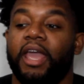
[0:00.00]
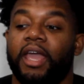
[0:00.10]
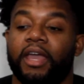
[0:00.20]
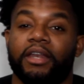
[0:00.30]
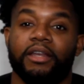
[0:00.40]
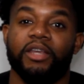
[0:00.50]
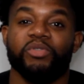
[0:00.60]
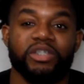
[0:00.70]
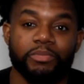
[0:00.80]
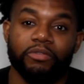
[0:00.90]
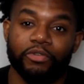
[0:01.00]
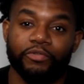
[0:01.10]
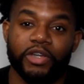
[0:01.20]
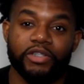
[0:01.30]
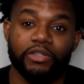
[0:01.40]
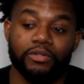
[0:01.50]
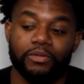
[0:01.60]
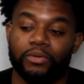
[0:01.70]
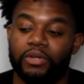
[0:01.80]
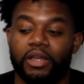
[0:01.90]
and he was nothing but a real friend to you.